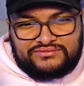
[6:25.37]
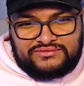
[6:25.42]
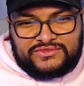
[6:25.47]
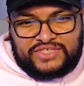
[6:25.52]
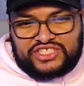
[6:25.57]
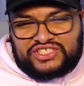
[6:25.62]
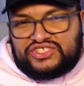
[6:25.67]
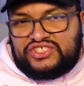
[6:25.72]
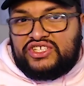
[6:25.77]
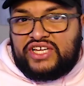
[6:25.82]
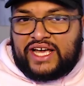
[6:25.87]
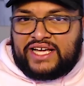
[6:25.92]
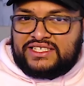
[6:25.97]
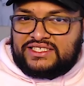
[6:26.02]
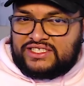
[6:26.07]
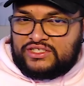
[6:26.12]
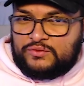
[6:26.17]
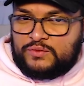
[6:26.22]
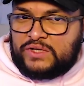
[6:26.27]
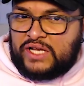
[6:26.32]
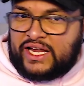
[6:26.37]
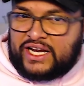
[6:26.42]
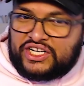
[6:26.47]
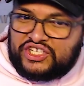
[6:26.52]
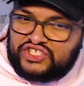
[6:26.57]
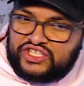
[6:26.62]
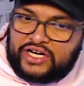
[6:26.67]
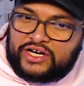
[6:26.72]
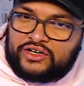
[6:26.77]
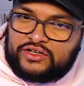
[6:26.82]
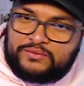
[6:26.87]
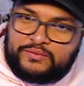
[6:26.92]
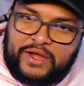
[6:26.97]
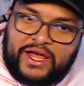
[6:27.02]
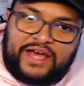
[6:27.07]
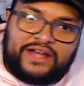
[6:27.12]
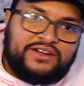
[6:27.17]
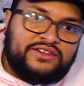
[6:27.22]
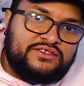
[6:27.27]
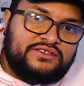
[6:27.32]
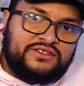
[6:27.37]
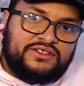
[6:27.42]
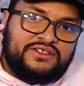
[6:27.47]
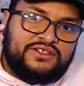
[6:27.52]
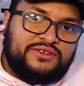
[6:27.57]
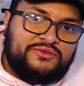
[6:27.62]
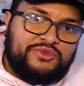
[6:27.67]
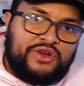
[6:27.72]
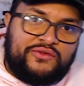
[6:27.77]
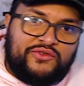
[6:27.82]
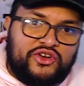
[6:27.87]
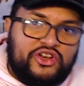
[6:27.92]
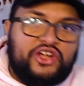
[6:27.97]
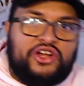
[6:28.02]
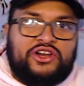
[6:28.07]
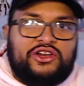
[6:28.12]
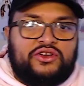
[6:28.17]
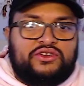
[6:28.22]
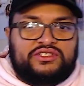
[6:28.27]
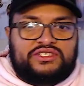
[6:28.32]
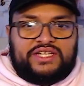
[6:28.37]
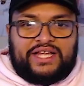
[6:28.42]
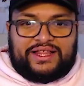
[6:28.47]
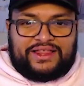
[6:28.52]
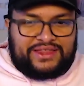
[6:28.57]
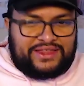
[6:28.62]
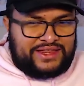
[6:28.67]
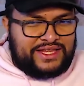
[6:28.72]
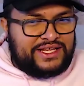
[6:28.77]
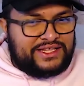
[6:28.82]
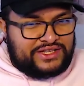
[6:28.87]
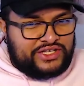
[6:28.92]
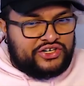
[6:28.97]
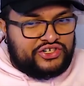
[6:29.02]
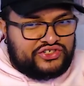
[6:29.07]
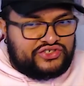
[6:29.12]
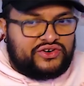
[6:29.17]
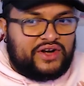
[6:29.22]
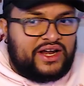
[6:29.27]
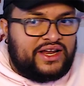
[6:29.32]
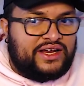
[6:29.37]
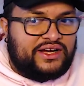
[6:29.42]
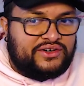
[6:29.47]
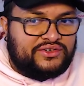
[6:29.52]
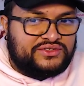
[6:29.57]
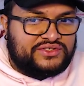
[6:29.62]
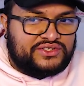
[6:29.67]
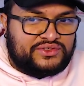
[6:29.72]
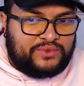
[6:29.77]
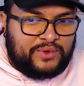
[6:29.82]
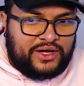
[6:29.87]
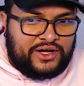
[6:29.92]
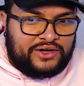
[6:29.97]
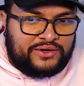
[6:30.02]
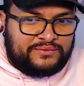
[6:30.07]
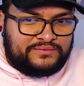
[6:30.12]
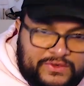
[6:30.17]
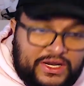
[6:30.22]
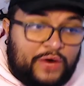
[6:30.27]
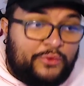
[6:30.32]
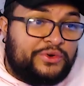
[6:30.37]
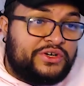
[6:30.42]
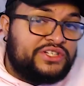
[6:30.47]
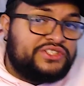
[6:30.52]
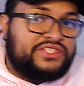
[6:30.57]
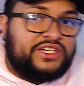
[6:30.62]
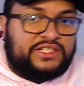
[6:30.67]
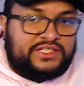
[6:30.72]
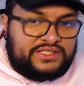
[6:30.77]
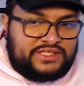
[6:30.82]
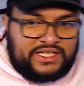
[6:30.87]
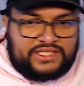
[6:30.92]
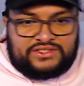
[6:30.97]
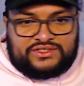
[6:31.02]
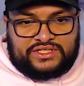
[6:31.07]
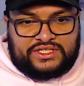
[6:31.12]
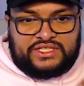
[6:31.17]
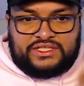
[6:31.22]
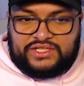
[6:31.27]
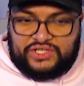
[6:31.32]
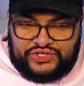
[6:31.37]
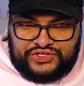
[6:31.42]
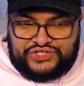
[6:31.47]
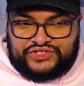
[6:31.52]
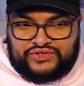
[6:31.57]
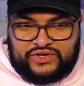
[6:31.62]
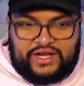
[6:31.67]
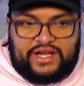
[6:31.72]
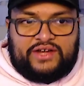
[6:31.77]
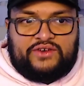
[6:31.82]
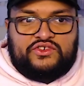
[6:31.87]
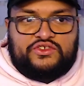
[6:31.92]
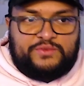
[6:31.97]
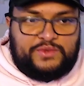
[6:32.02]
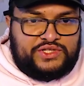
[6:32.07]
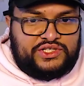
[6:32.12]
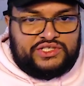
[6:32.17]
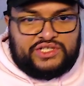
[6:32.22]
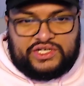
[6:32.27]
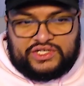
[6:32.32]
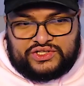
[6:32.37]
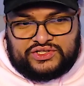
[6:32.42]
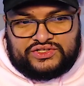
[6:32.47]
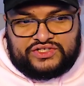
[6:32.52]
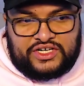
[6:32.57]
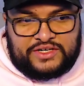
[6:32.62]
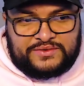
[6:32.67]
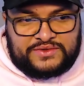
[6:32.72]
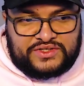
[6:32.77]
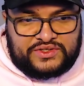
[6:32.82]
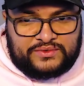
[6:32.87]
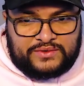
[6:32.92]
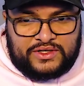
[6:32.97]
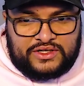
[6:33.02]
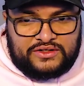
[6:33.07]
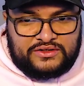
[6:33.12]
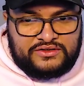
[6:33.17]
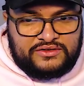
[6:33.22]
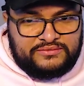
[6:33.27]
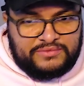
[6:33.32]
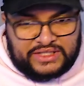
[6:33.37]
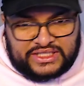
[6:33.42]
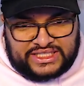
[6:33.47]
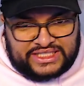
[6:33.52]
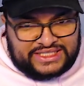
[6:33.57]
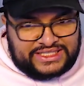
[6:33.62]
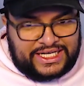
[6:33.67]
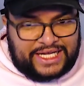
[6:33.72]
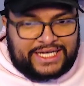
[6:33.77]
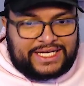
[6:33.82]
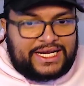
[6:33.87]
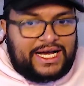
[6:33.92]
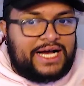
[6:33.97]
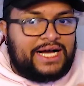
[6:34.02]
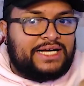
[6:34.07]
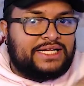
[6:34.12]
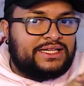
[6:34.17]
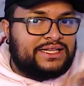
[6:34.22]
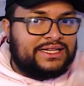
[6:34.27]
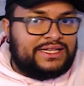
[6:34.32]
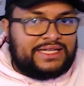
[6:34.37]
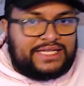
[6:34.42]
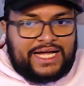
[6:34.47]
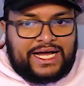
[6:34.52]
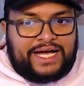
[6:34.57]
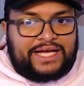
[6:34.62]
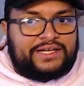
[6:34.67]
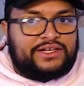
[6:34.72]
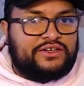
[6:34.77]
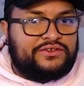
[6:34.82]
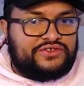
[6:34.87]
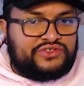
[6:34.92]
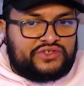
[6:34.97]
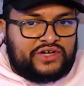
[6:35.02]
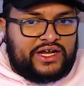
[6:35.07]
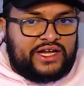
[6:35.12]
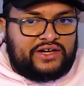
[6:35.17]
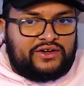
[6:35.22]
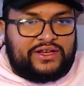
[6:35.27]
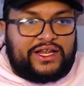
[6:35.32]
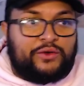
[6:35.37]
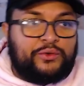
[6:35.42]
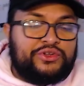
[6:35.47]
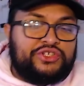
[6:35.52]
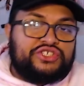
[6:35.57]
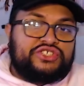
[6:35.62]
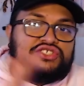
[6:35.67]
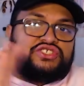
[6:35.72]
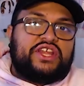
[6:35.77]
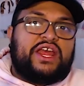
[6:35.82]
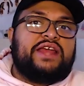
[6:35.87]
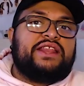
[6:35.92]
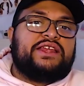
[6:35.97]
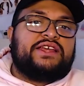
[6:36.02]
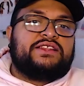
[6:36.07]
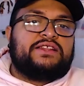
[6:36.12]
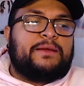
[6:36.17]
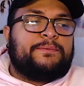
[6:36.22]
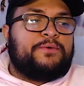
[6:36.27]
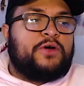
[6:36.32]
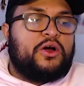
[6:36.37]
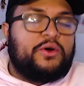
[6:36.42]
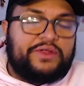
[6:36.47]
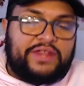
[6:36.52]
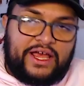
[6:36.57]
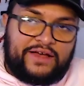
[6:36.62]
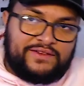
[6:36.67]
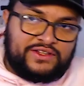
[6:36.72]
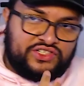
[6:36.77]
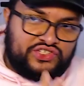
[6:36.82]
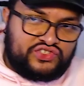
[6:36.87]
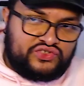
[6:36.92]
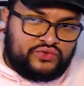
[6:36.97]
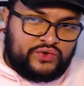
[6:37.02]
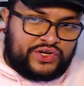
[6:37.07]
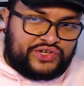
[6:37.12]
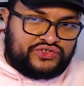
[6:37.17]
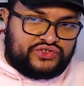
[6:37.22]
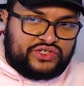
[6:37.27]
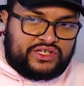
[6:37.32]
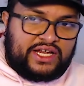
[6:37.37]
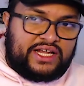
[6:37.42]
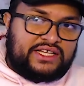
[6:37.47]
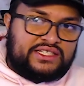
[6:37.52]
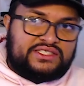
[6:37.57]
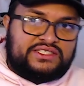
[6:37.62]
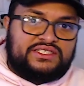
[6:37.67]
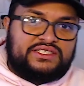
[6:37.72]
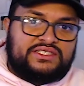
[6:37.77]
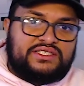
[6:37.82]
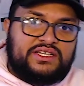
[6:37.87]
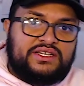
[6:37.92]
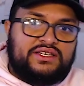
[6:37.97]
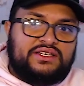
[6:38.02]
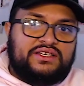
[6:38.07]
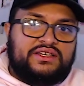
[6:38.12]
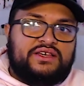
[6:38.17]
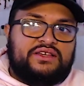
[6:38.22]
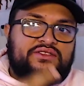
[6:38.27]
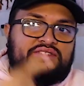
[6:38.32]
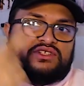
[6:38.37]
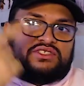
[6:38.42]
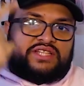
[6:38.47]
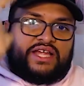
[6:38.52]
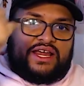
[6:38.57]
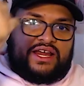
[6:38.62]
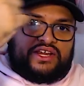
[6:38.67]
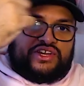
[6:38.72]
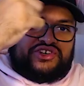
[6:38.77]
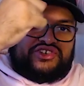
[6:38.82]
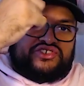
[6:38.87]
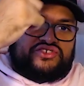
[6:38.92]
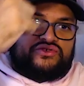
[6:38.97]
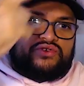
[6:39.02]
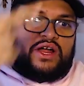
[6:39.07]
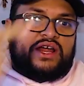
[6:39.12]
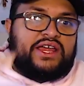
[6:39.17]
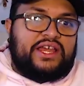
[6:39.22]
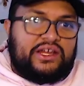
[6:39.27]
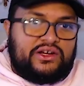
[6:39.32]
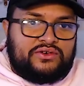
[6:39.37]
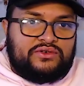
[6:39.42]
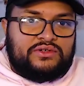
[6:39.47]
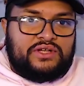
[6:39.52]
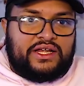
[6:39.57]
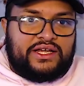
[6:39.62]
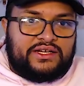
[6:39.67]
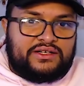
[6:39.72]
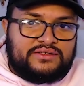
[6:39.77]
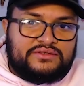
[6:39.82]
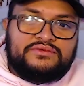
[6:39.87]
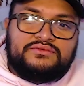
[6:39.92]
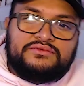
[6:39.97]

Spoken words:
just guess it'd be like a checkered pattern. But if you look closely, I think they're triangles as well. I wouldn't check this. Actually, there is triangles, but there's other shapes as well. But there's like a lot of triangles. Like when they're standing in that part where they have like the two extra dancers, there's like a triangle like